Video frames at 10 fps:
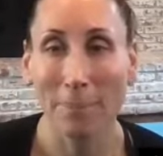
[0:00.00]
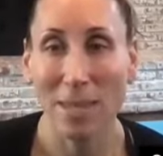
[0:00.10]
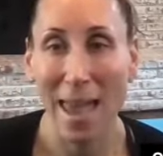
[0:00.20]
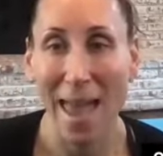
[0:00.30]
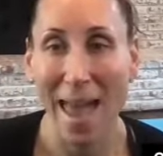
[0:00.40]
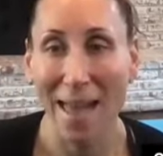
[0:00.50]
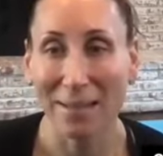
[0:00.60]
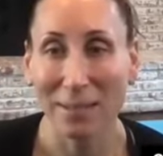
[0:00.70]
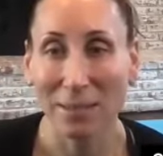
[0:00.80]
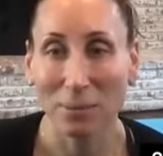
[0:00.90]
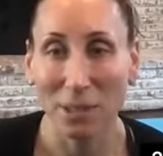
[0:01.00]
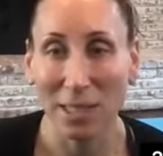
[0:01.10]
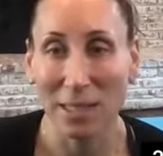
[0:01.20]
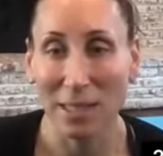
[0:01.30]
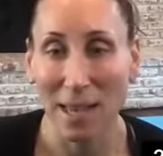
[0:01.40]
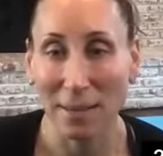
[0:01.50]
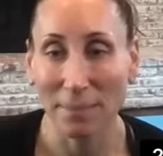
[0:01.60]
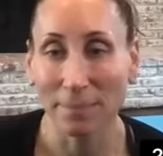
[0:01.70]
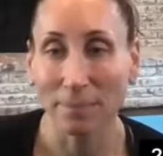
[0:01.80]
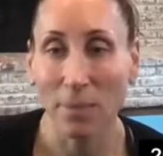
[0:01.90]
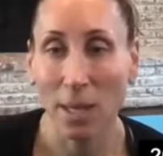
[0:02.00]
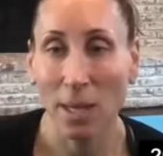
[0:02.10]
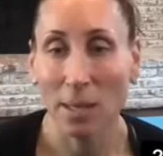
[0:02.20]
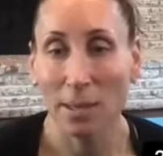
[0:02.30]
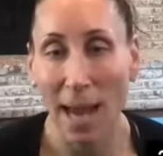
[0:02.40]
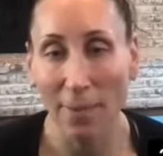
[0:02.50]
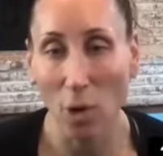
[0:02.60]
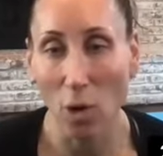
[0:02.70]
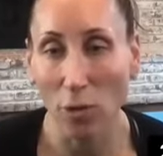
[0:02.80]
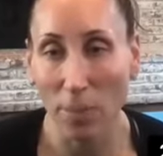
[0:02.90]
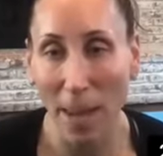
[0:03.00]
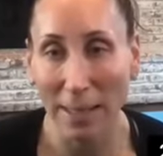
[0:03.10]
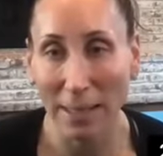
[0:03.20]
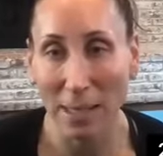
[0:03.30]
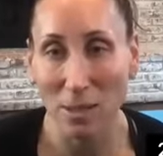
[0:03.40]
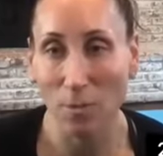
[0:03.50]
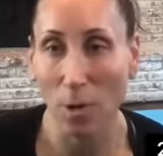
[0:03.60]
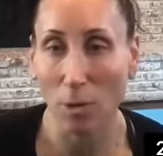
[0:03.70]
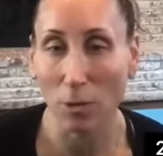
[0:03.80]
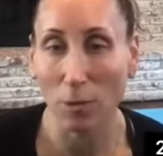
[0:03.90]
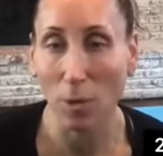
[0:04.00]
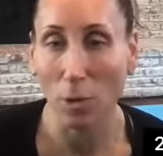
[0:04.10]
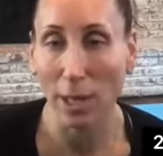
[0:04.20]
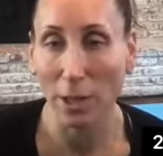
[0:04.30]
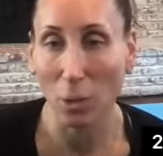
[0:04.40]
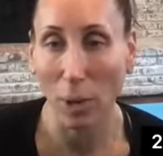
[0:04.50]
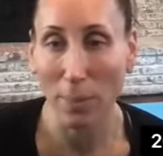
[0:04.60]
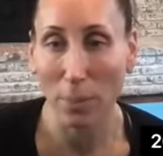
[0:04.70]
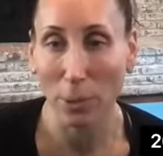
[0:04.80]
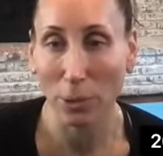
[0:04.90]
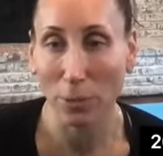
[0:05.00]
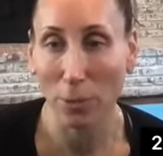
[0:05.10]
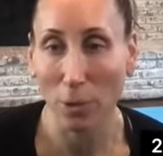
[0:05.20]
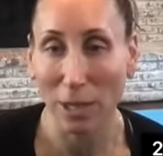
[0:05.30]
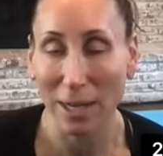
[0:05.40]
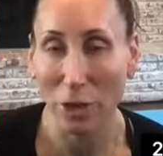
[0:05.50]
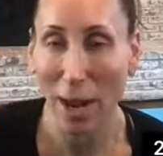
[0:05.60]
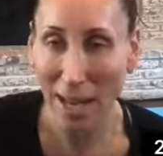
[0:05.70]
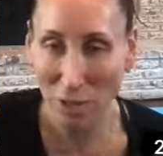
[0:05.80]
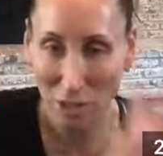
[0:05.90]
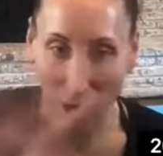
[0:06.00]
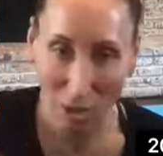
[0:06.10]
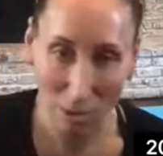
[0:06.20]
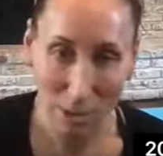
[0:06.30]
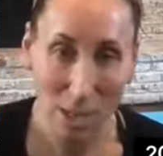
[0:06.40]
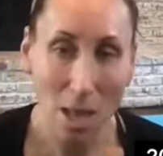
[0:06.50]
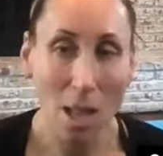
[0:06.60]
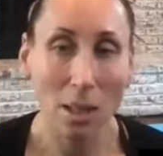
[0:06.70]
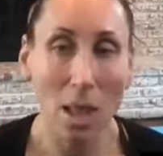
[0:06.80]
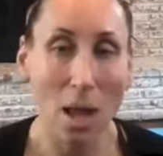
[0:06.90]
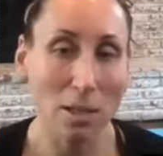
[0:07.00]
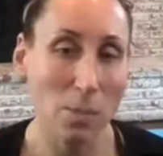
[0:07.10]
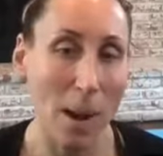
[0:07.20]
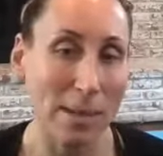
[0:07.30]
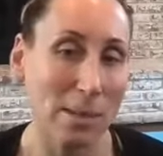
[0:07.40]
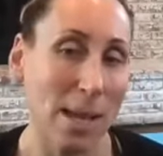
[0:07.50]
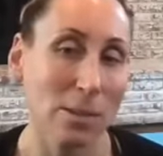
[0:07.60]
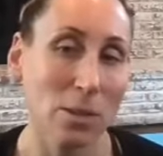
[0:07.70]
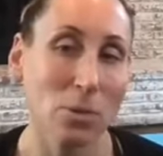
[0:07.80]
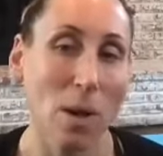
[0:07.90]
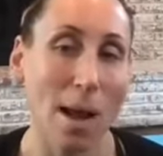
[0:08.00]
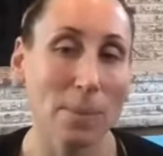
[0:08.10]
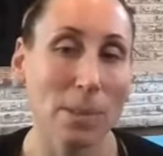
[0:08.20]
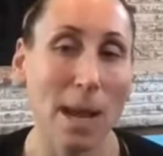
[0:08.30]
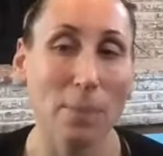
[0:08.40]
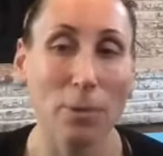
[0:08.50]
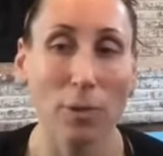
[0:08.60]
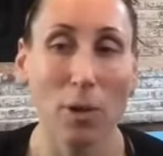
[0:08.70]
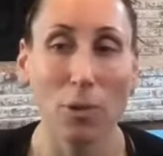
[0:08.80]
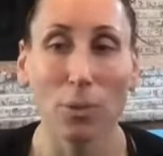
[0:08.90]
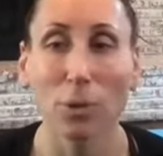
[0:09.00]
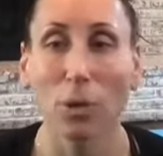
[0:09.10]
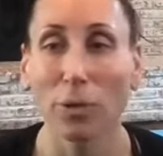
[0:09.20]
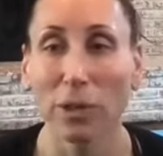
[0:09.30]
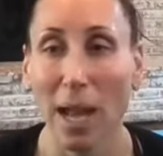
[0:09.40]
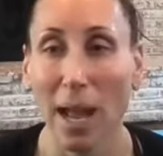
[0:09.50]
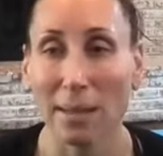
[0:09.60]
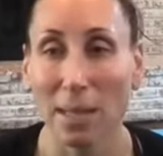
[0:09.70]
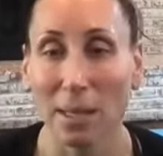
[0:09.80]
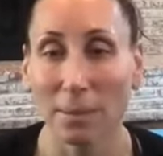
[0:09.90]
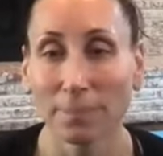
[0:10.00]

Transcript: Yeah, really sit. Dive over bent knees, forward fold. Let your weight pull you forward. And your head just goes. Long spine sets you up. Step or float through your vinyasa.